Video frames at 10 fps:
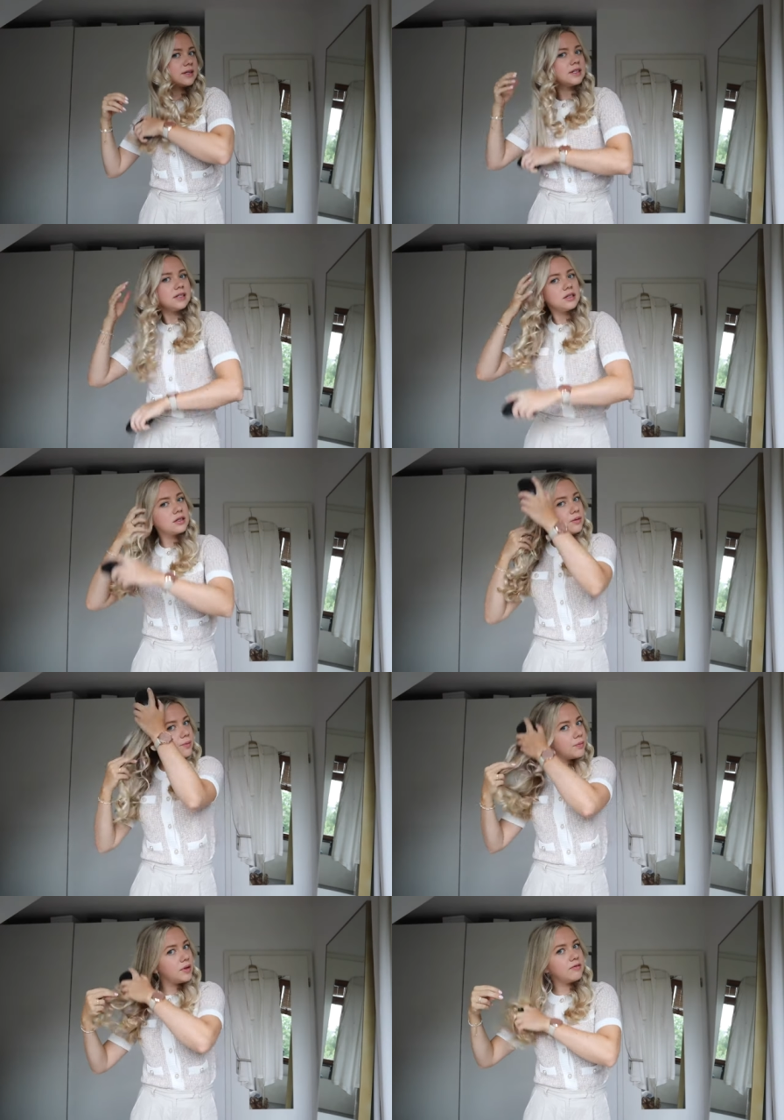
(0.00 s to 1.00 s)
I didn't
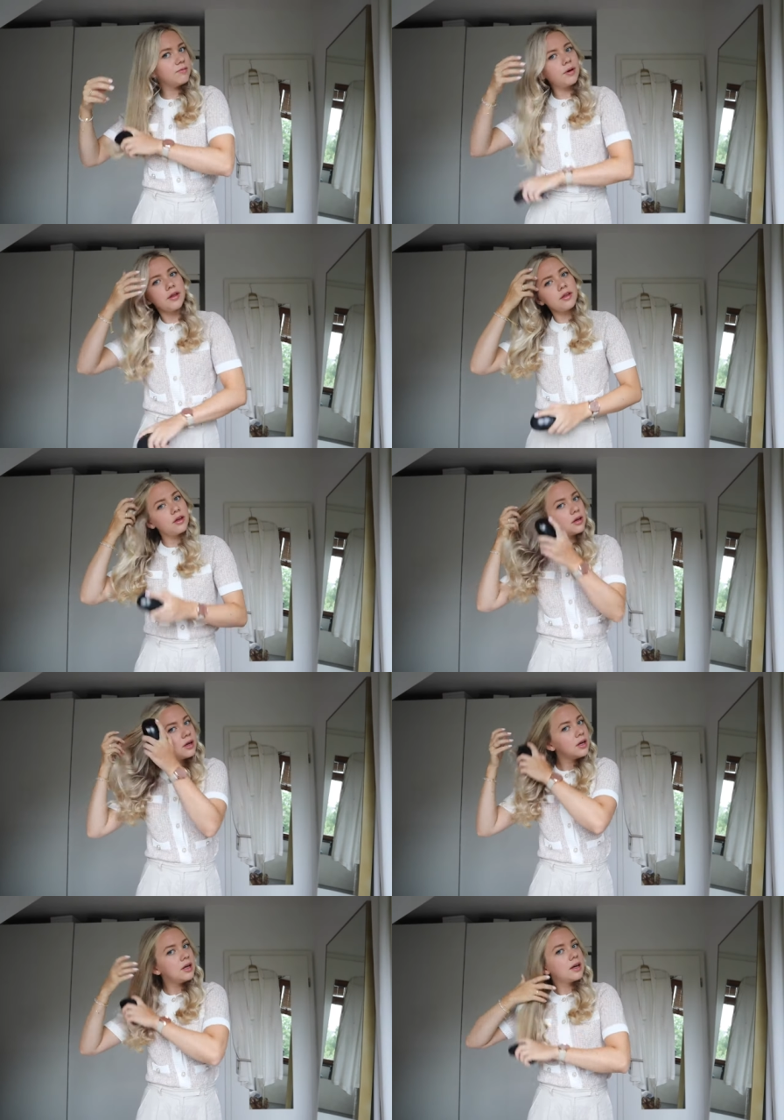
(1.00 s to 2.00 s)
even bother
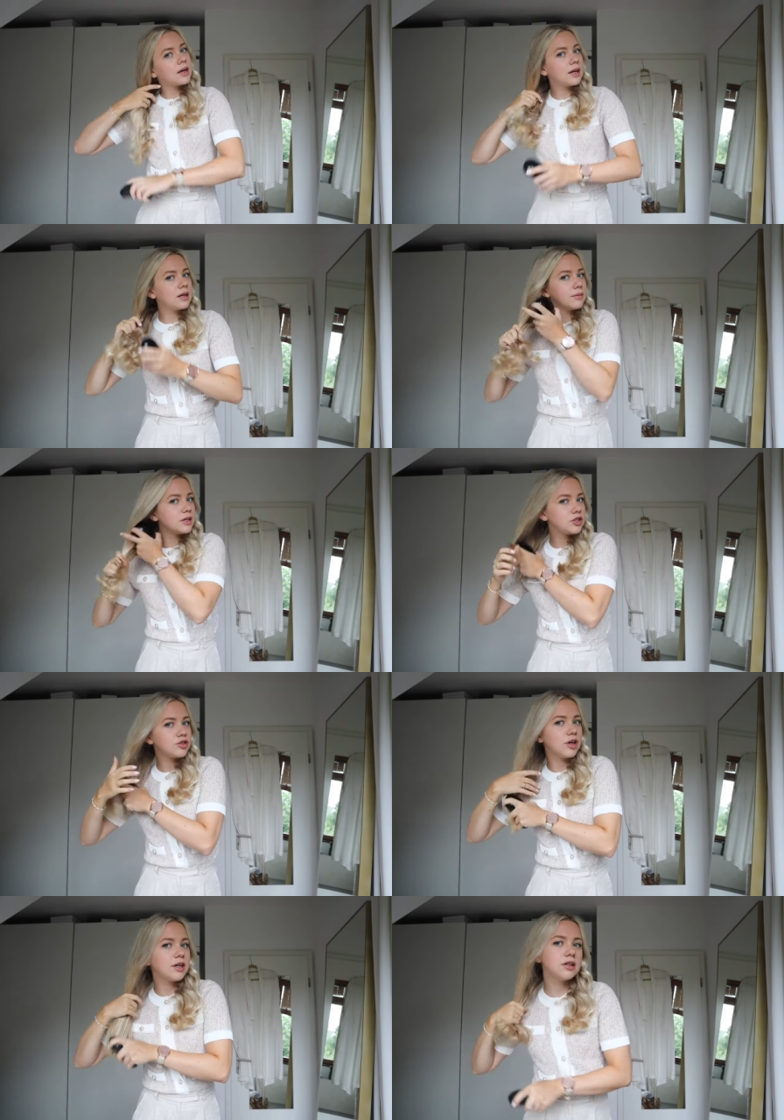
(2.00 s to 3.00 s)
getting my
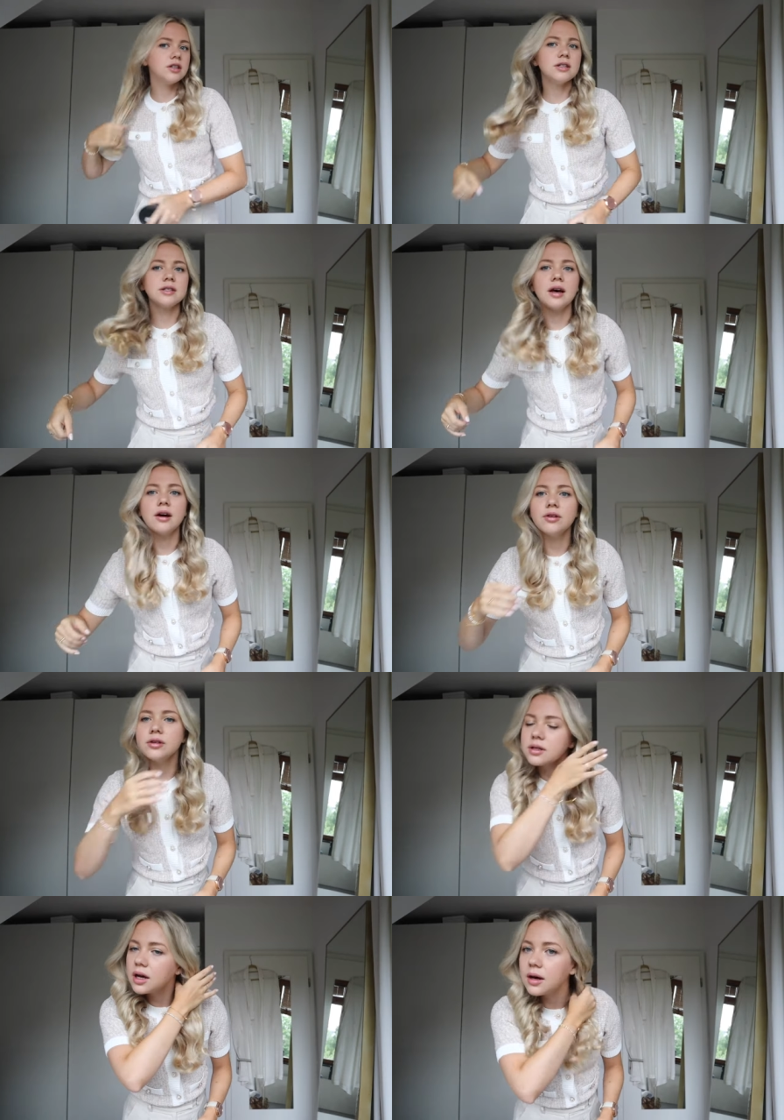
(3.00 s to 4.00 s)
straighteners out